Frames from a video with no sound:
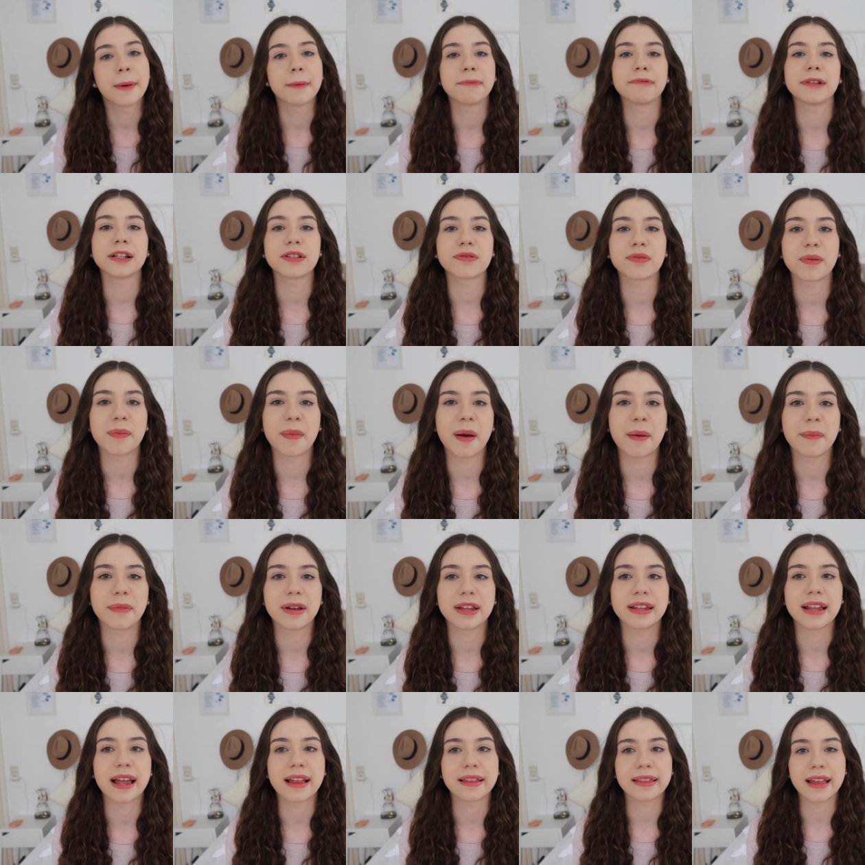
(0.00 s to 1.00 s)
But please
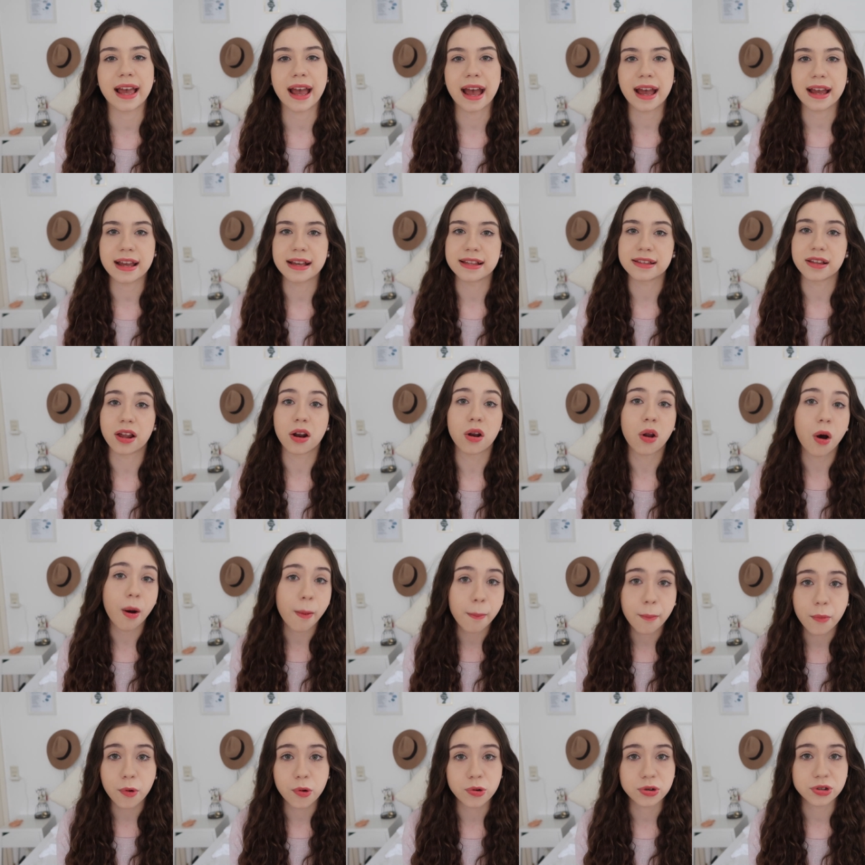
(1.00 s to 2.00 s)
remember that there is a
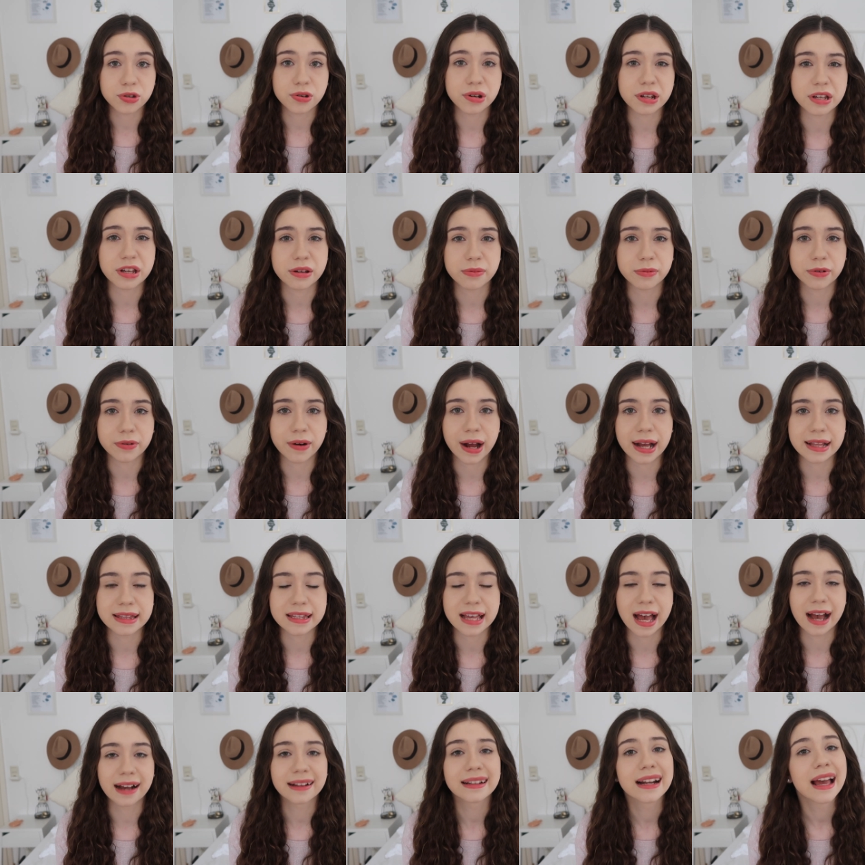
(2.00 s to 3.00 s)
lot more to the Human
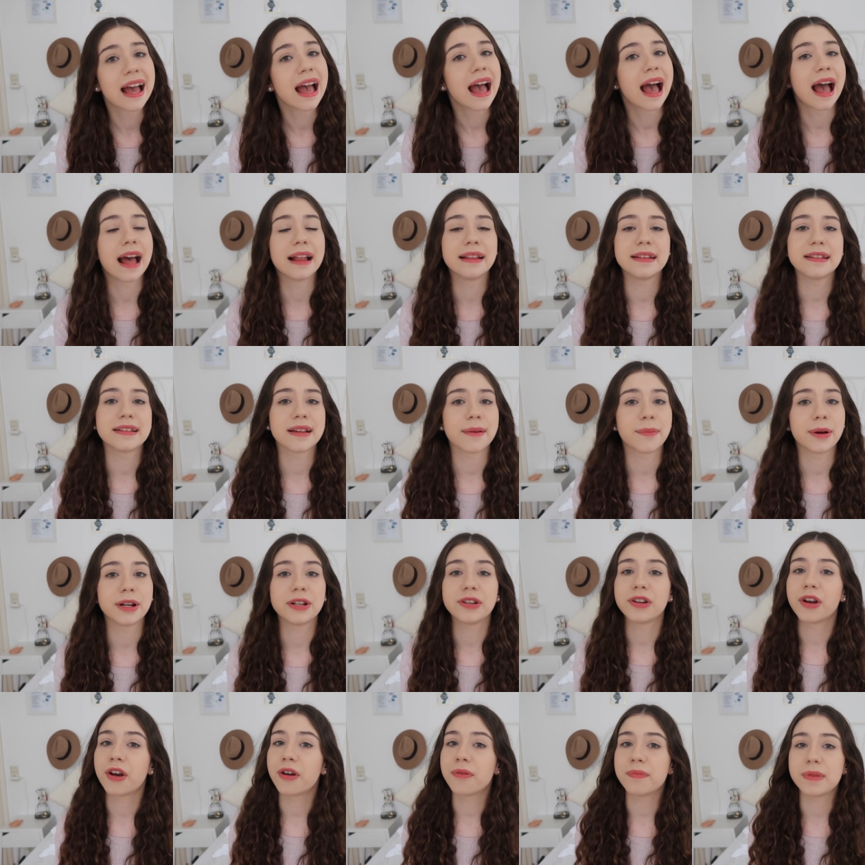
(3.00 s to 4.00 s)
Rights Act, and these are by
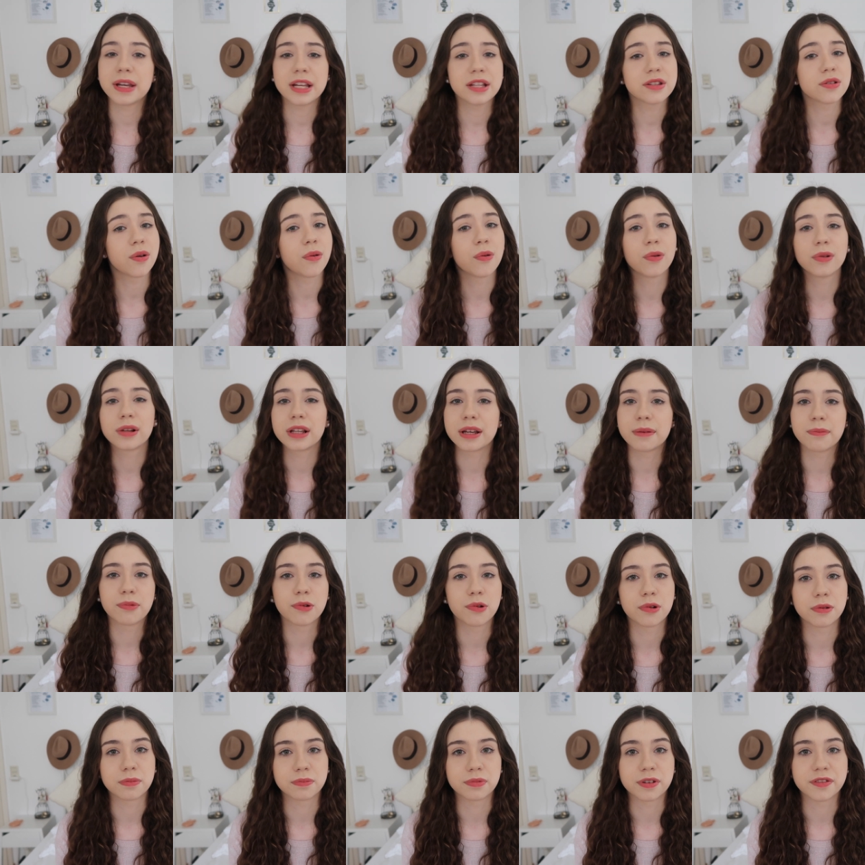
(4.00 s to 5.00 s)
no means all the
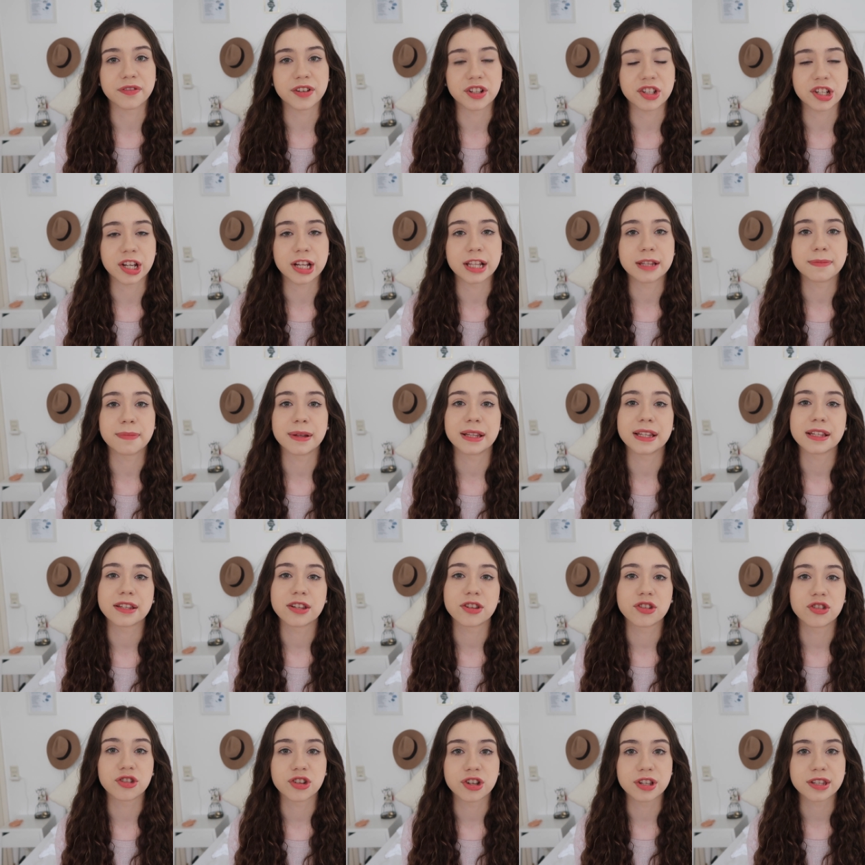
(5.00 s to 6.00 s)
important provisions, but
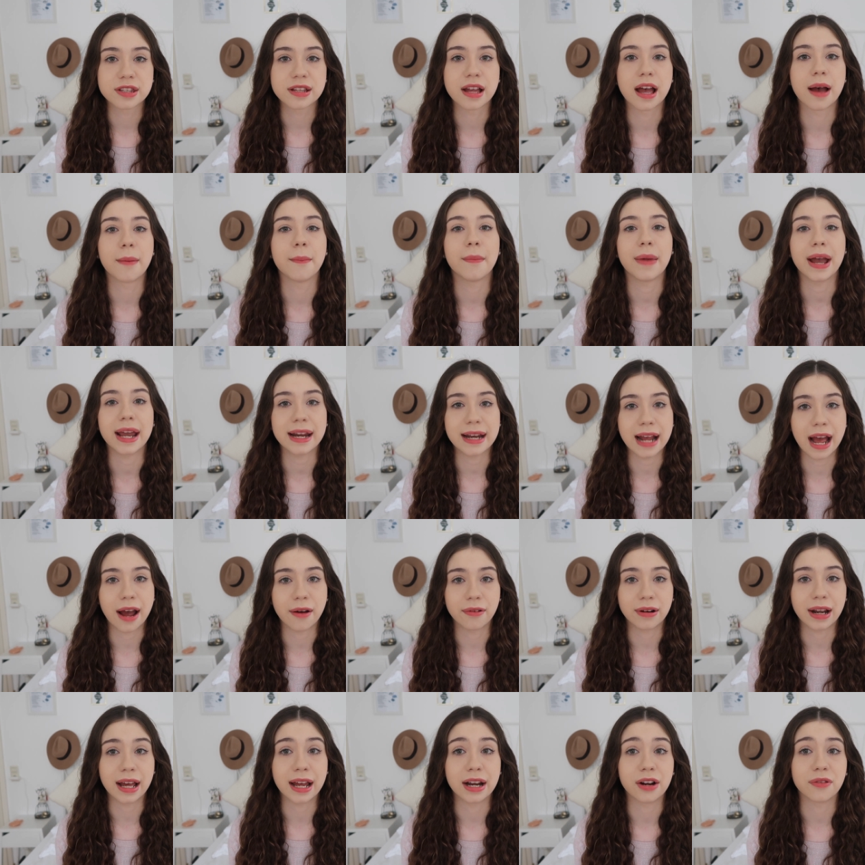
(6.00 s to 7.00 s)
this is just a main
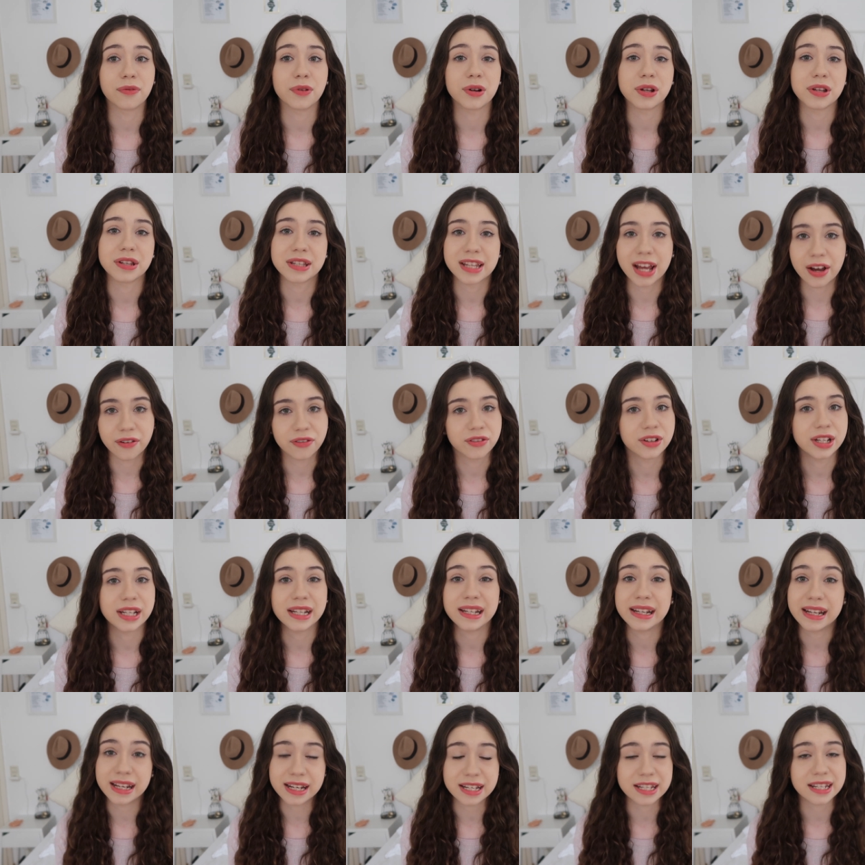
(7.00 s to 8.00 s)
outline of what you
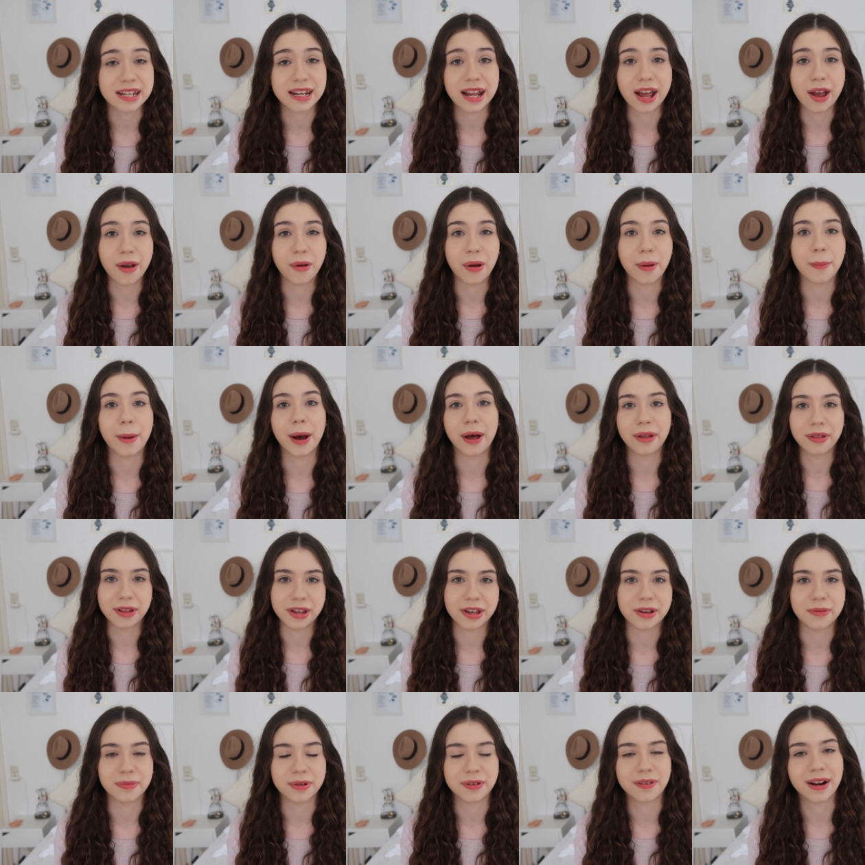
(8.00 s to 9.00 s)
definitely need to know about
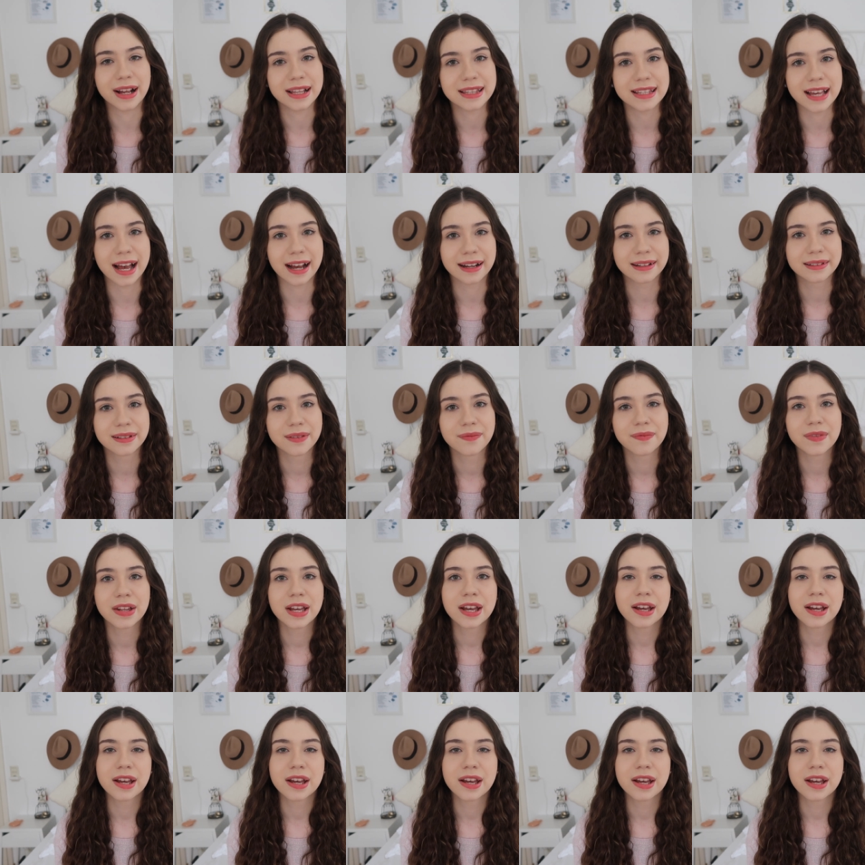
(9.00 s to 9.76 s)
the Human Rights Act.